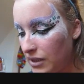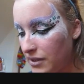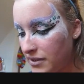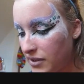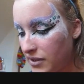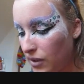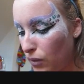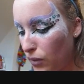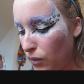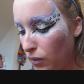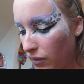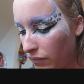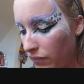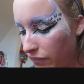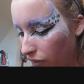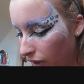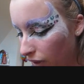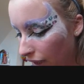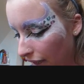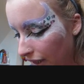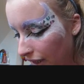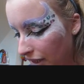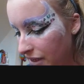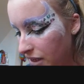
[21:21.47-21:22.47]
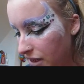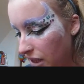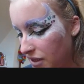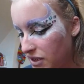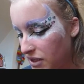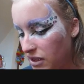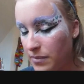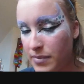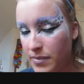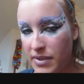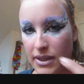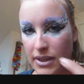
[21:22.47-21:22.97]
So for any
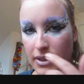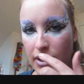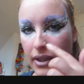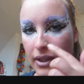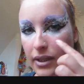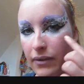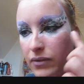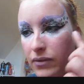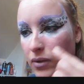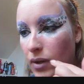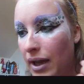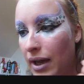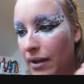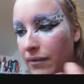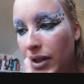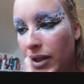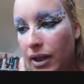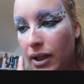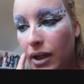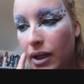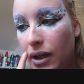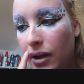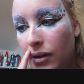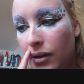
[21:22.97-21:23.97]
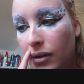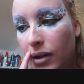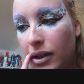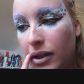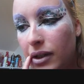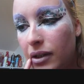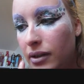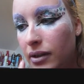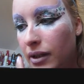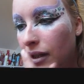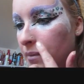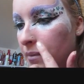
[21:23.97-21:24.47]
touch-ups, like if you have any
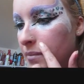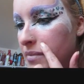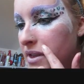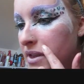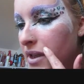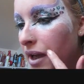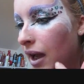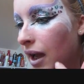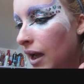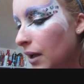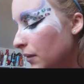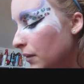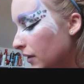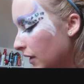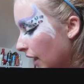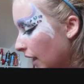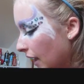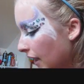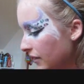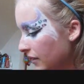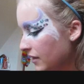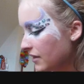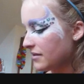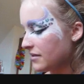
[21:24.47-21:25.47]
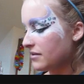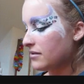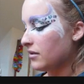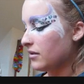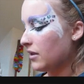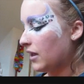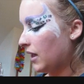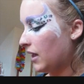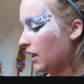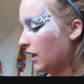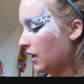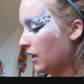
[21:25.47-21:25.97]
around your lips, I went ahead
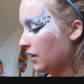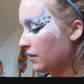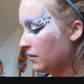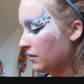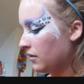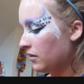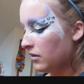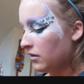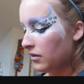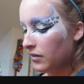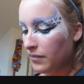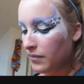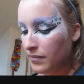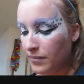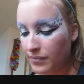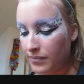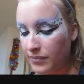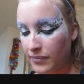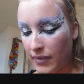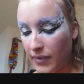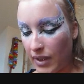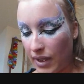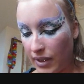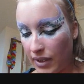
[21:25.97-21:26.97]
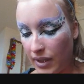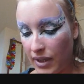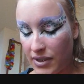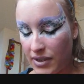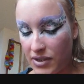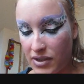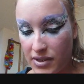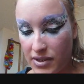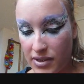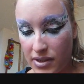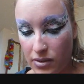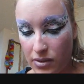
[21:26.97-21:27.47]
yesterday and I
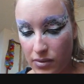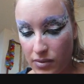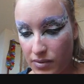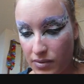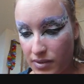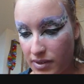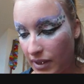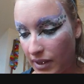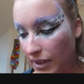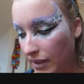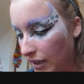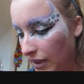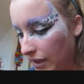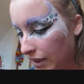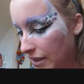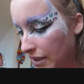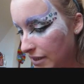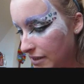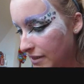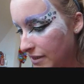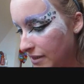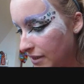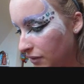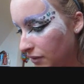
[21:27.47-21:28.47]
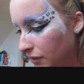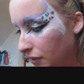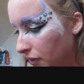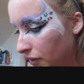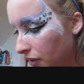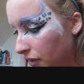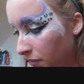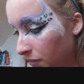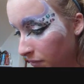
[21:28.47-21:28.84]
just used like a concealer